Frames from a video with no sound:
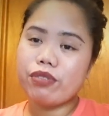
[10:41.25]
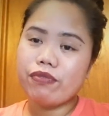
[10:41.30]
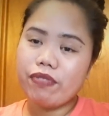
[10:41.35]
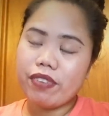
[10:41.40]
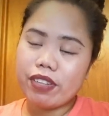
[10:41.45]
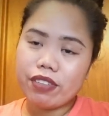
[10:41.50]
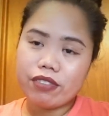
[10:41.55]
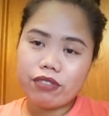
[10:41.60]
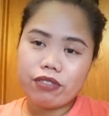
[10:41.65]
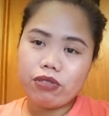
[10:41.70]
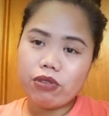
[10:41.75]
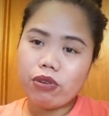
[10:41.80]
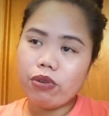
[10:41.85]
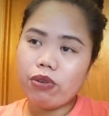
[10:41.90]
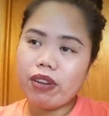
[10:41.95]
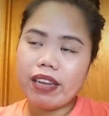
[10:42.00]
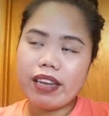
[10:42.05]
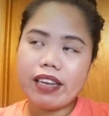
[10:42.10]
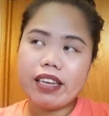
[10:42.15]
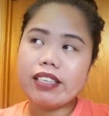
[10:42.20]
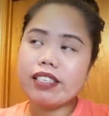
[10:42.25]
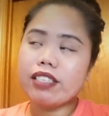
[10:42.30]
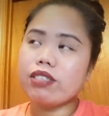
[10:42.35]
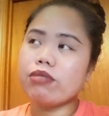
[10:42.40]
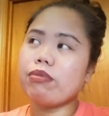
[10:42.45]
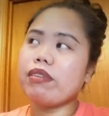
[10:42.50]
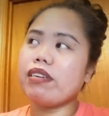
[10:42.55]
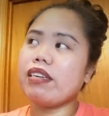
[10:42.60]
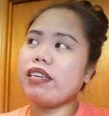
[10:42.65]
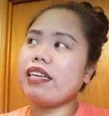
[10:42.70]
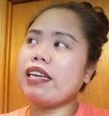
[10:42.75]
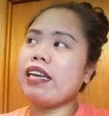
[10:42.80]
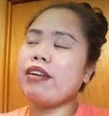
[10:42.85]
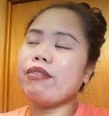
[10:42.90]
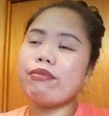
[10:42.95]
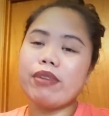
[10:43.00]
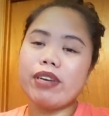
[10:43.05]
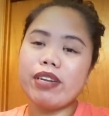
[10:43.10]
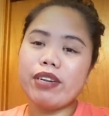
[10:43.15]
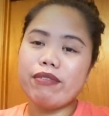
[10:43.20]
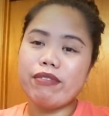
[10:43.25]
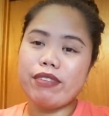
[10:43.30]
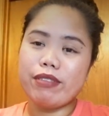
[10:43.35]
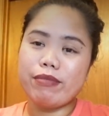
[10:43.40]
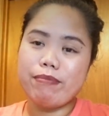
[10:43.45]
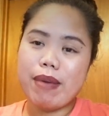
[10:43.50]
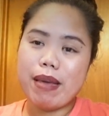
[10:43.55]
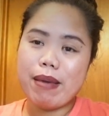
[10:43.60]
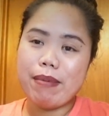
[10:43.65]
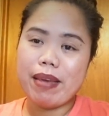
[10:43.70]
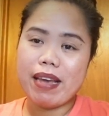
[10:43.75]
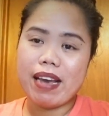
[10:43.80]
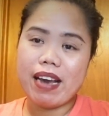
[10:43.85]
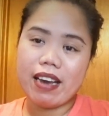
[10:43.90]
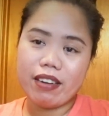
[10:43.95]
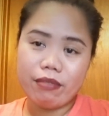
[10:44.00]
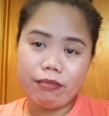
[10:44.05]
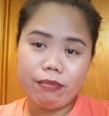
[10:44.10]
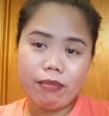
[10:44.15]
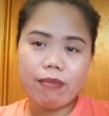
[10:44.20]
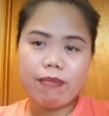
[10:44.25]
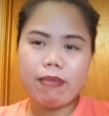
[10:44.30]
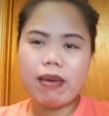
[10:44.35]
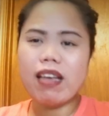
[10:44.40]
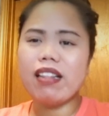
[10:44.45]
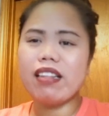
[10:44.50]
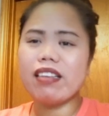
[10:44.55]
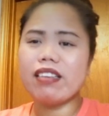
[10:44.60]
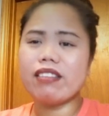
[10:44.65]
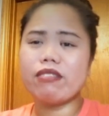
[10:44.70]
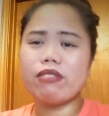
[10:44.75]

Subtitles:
feels so like I just want to get rid of this baby out of my belly.